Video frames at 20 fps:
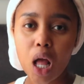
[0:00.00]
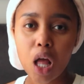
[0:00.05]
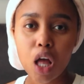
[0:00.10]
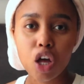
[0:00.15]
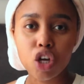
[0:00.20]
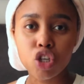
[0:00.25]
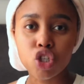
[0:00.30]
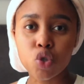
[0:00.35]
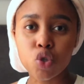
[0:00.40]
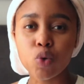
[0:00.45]

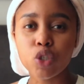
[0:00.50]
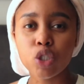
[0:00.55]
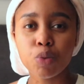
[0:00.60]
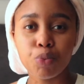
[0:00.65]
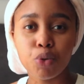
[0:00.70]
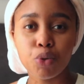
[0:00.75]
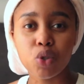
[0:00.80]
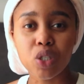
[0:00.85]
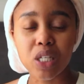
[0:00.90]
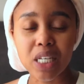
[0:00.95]
Switch
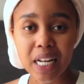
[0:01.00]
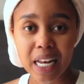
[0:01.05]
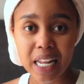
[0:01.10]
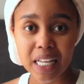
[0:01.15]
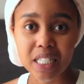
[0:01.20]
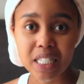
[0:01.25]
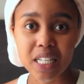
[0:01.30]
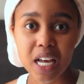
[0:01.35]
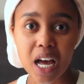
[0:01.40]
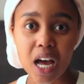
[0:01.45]
Beauty
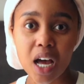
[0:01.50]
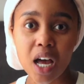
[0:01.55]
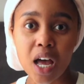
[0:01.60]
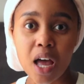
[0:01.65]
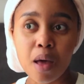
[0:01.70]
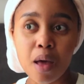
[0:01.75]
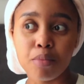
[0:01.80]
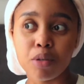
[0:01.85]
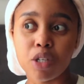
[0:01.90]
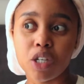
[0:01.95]
cleanser,
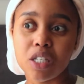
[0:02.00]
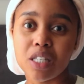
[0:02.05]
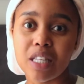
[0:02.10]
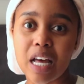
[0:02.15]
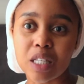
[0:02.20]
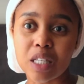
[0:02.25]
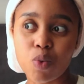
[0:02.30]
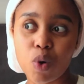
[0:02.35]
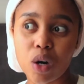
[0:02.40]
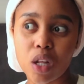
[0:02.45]
because
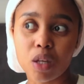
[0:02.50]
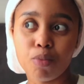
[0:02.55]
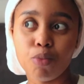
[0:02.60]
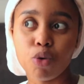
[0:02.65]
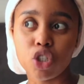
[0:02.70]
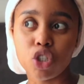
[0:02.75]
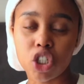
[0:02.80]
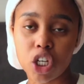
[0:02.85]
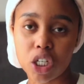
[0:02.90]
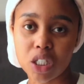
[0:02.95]
that's one of the
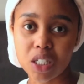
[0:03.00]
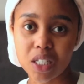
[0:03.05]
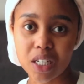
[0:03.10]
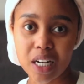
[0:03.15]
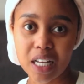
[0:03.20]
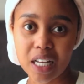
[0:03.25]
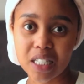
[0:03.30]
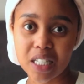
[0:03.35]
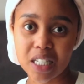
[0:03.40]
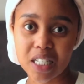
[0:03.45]
most gentle
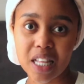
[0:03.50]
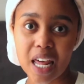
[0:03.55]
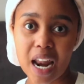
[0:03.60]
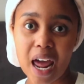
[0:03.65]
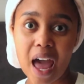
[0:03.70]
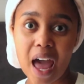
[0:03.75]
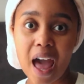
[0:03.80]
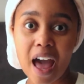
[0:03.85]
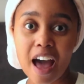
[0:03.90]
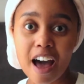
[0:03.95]
cleansers that
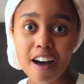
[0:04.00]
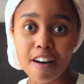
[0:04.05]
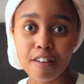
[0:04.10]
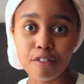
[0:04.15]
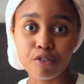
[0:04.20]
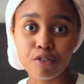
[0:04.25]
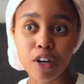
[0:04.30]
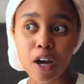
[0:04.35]
I have.